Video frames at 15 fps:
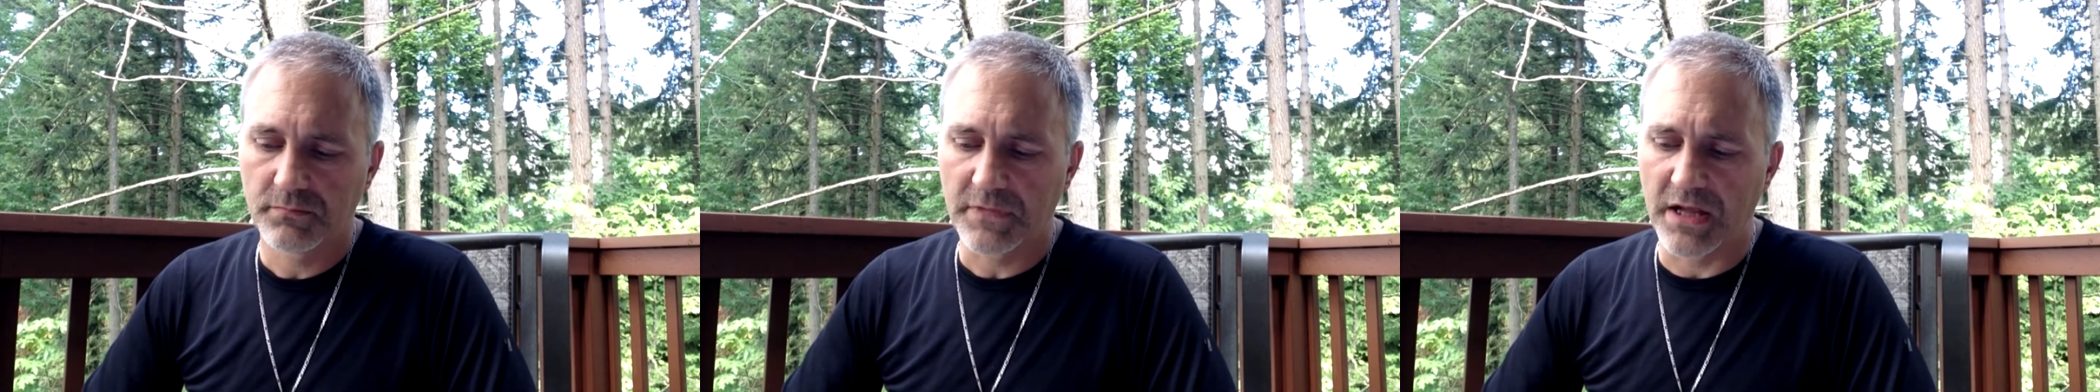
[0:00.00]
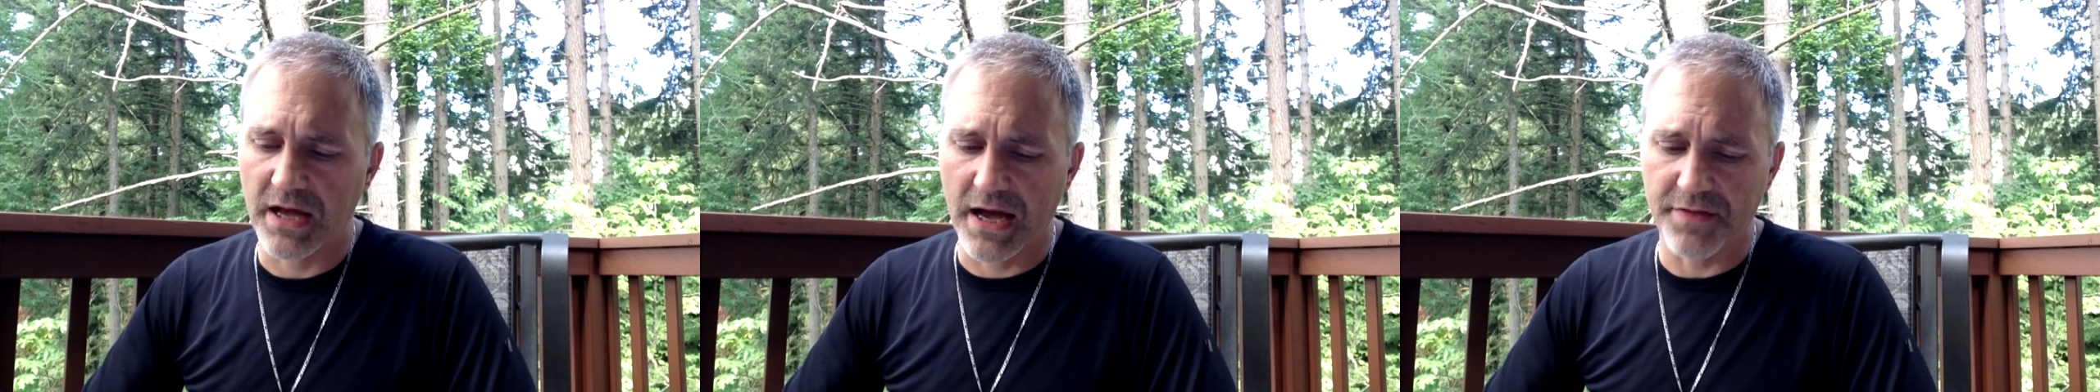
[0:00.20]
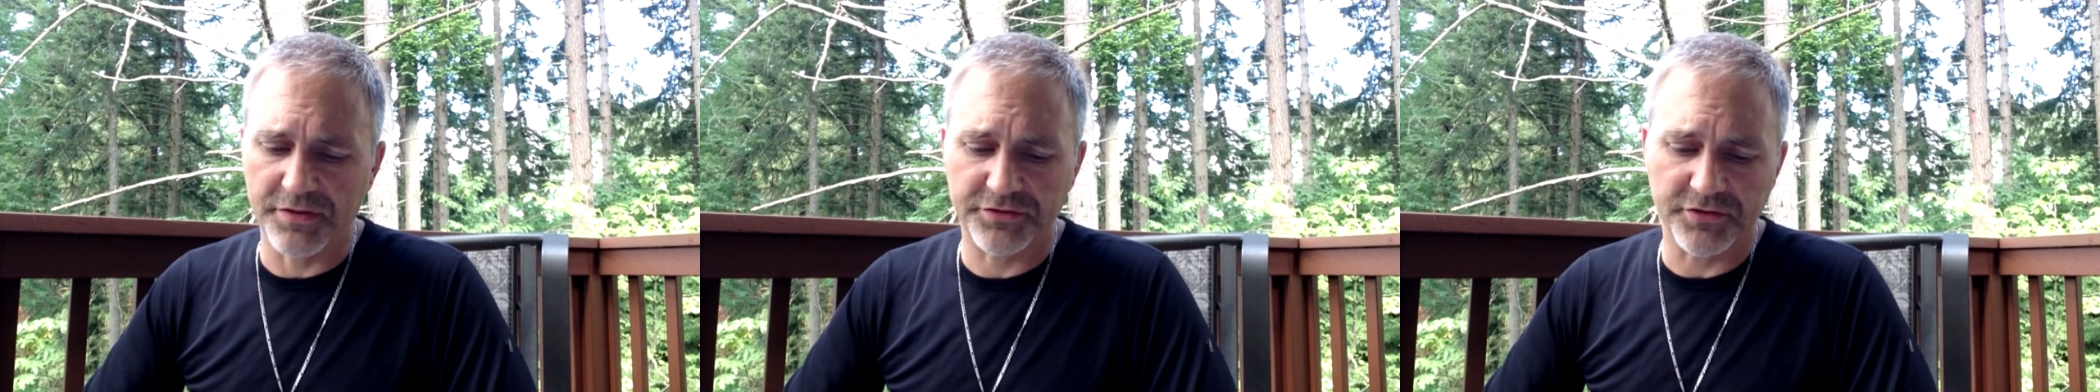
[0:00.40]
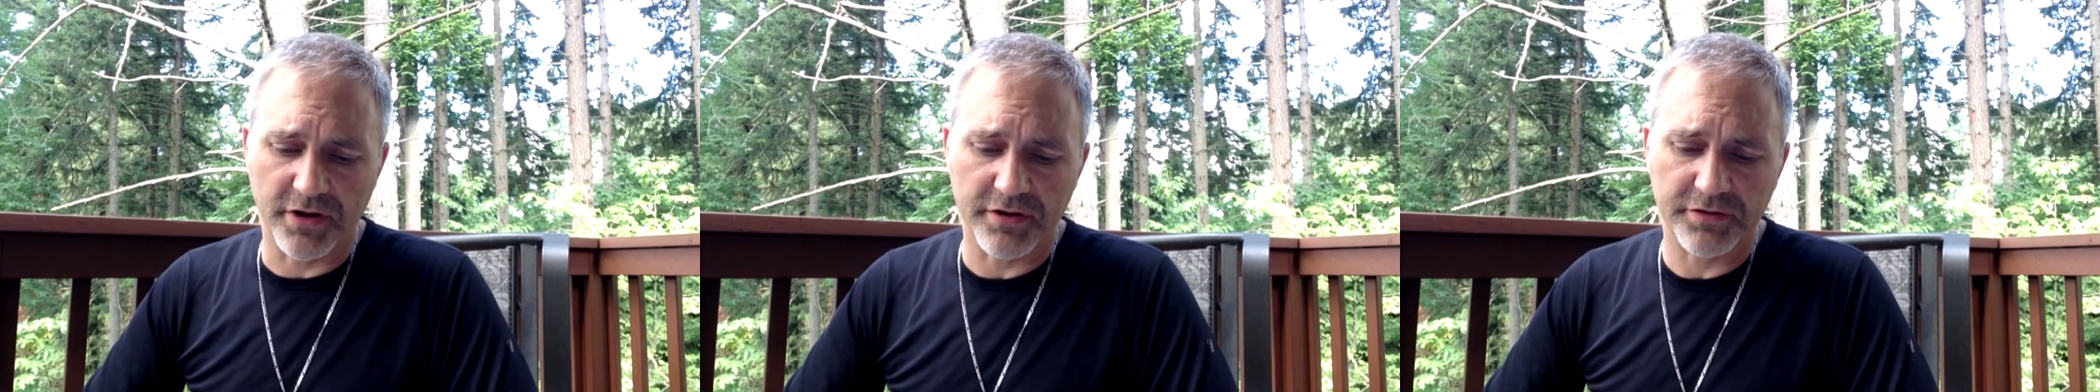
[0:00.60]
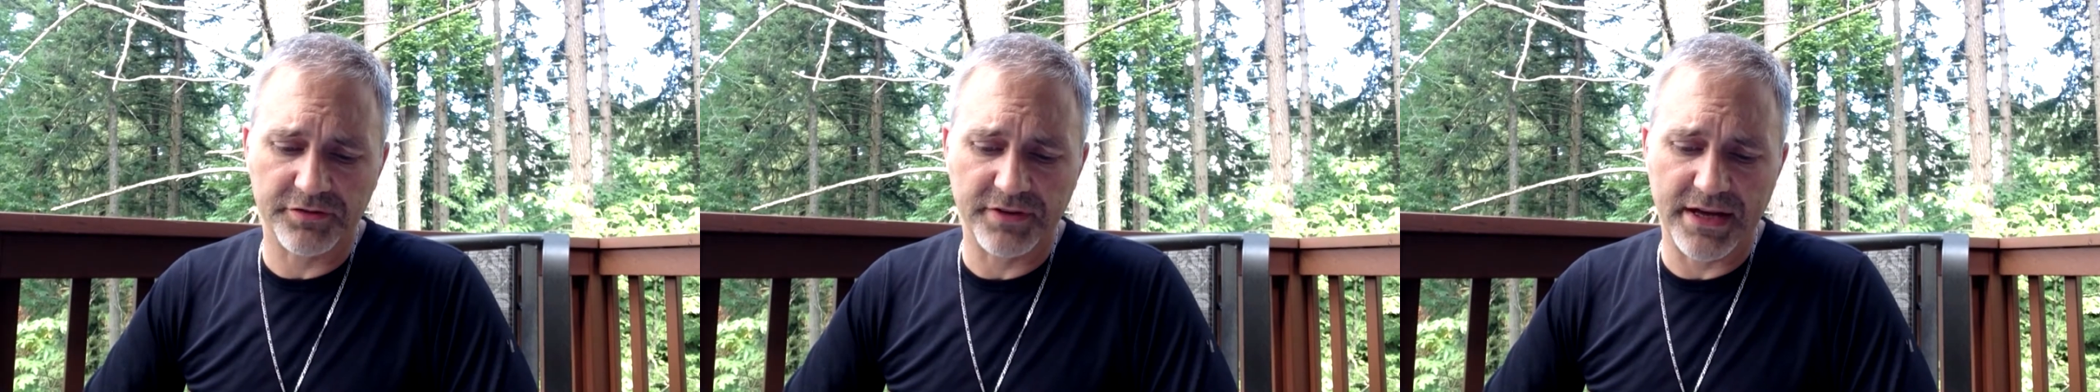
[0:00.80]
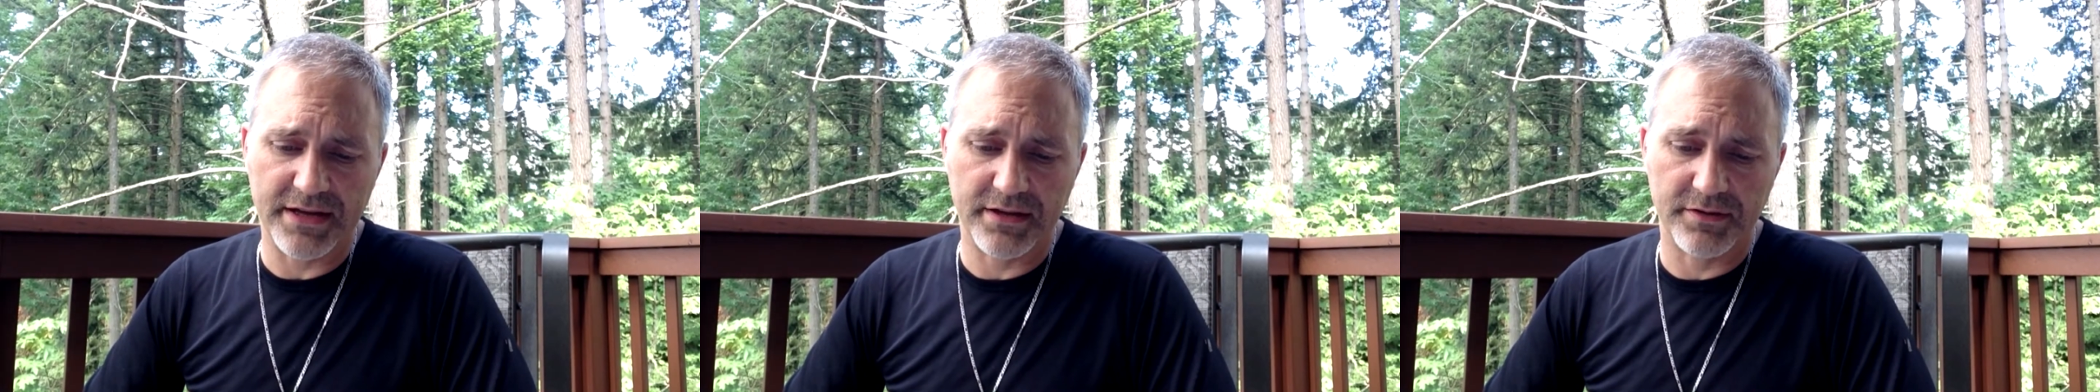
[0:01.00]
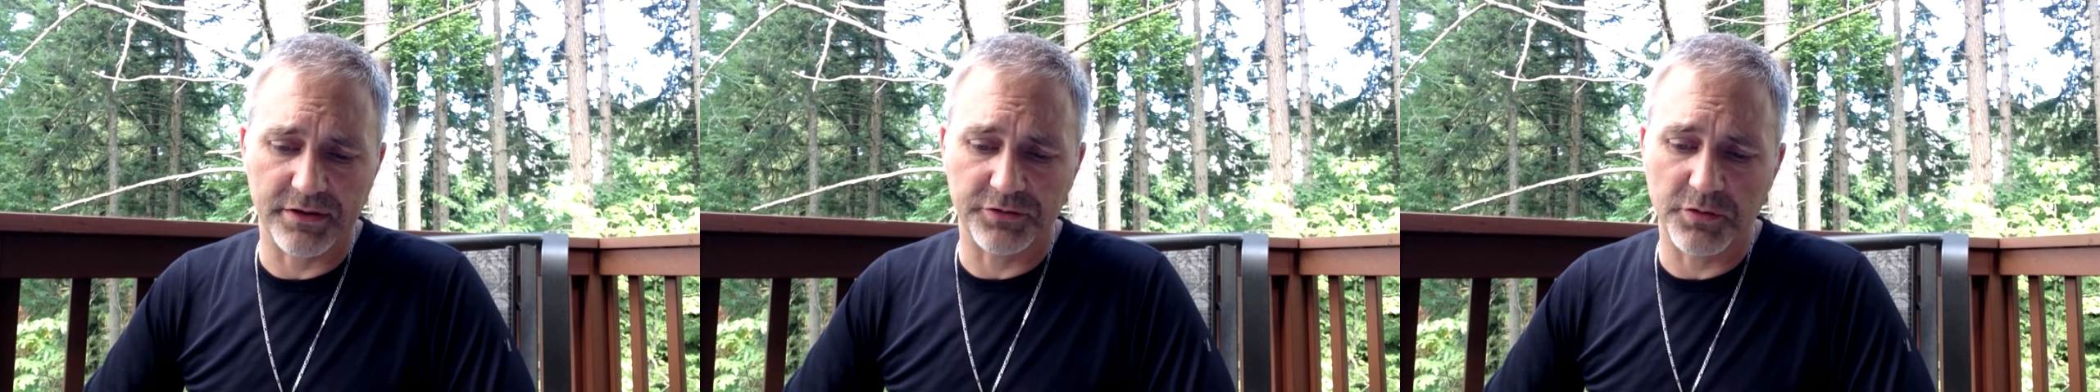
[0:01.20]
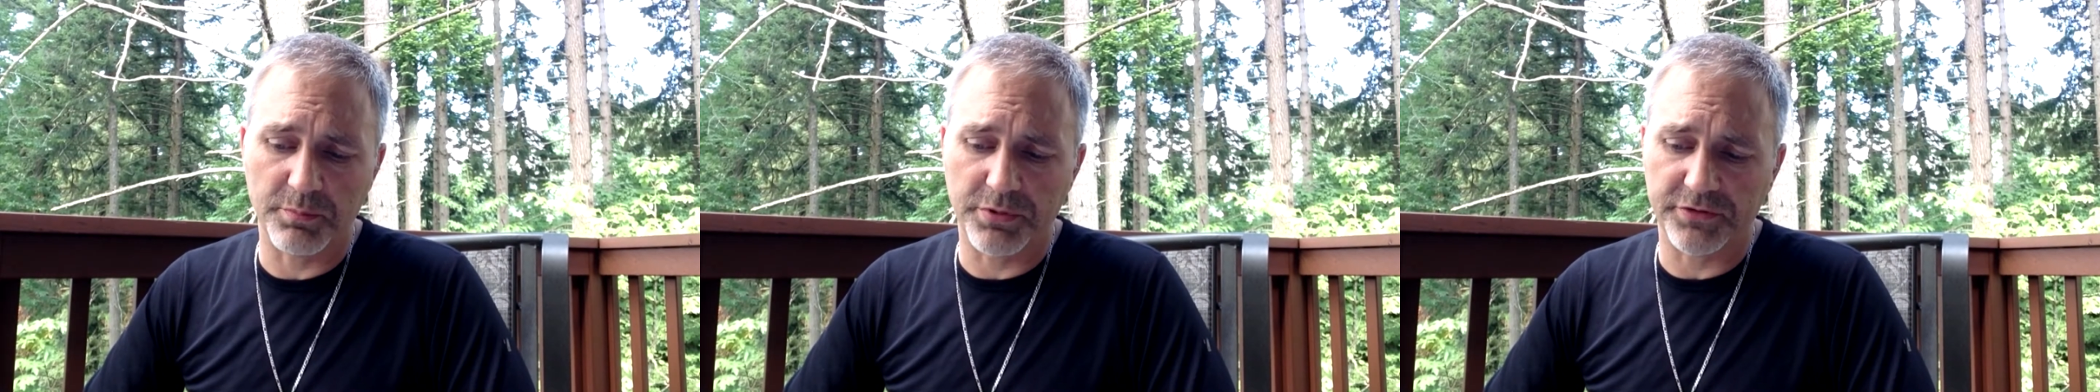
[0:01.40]
the starter set, the
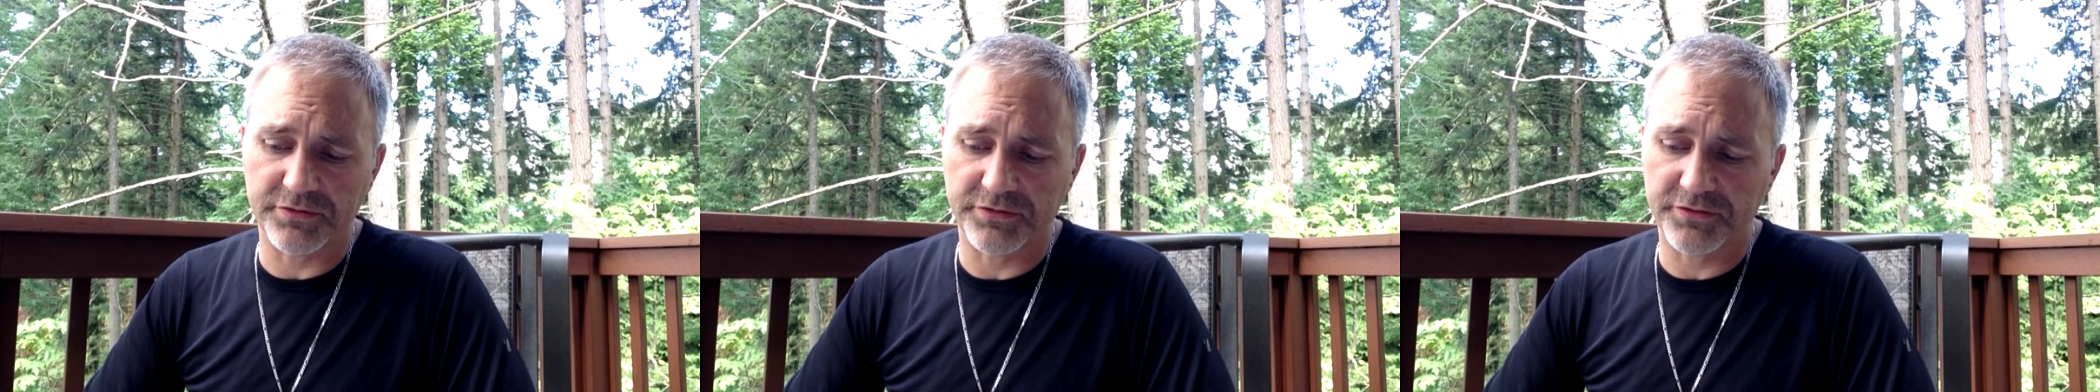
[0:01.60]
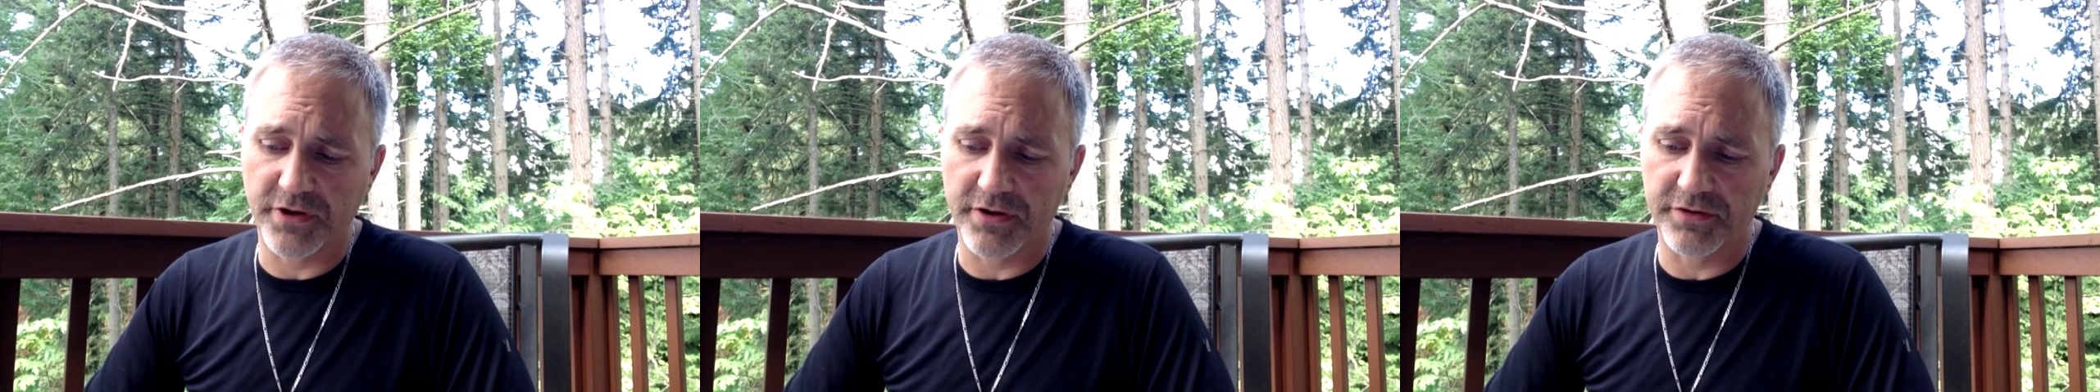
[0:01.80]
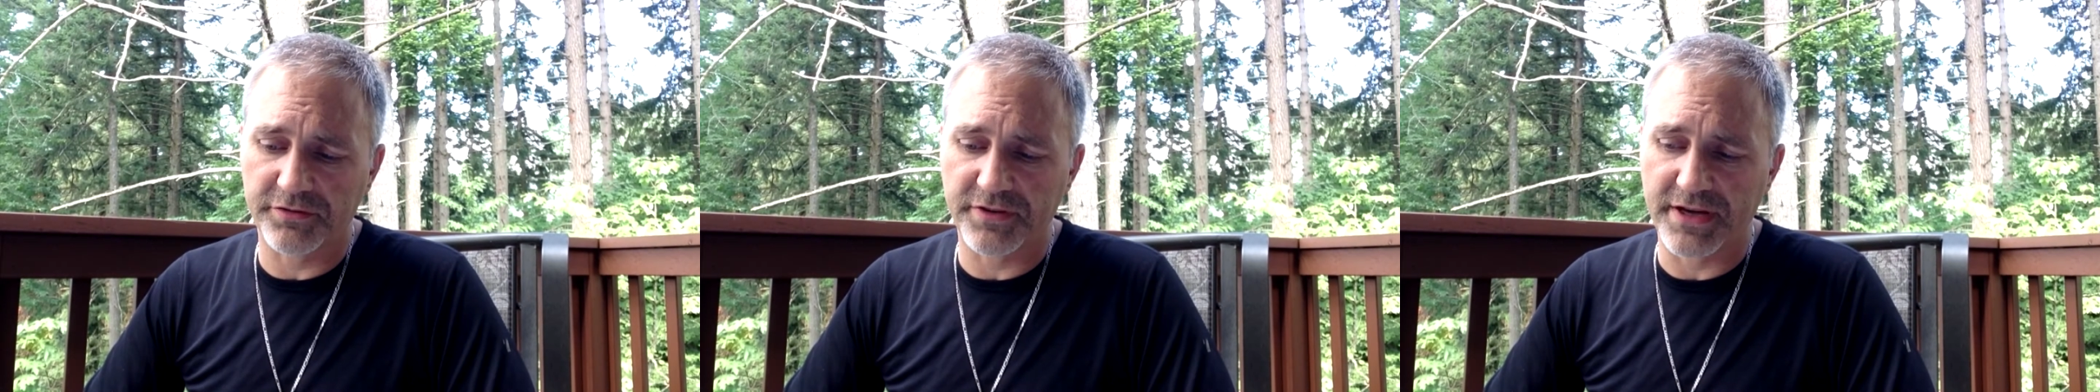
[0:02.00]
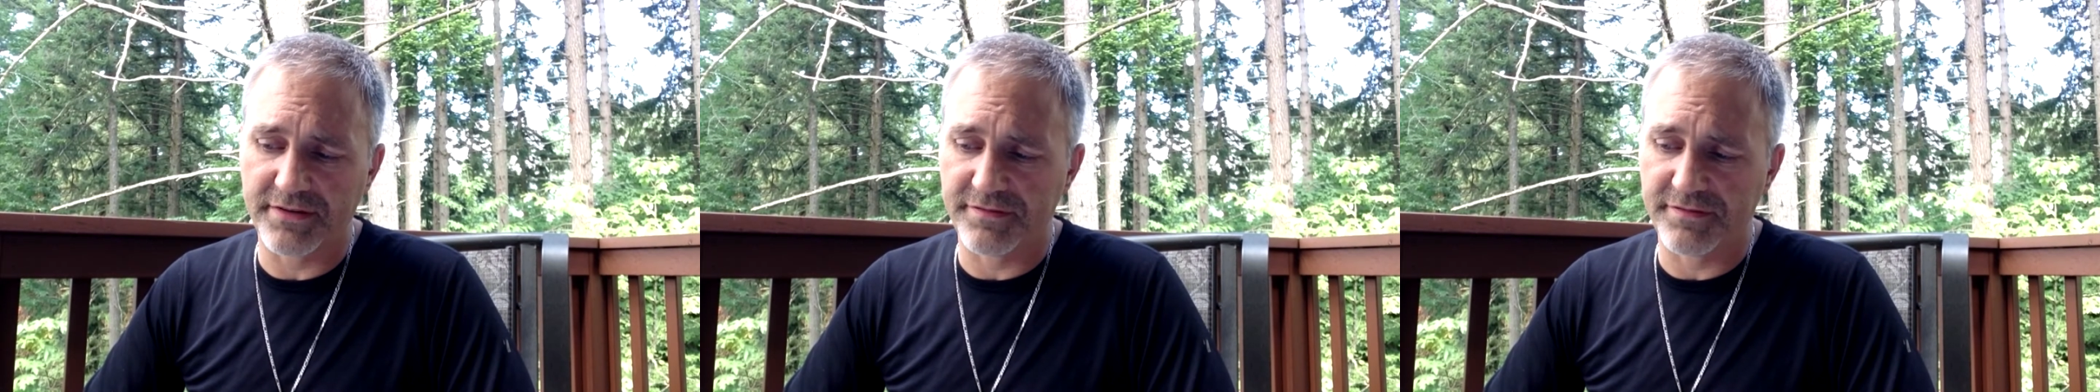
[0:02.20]
2-person starter set,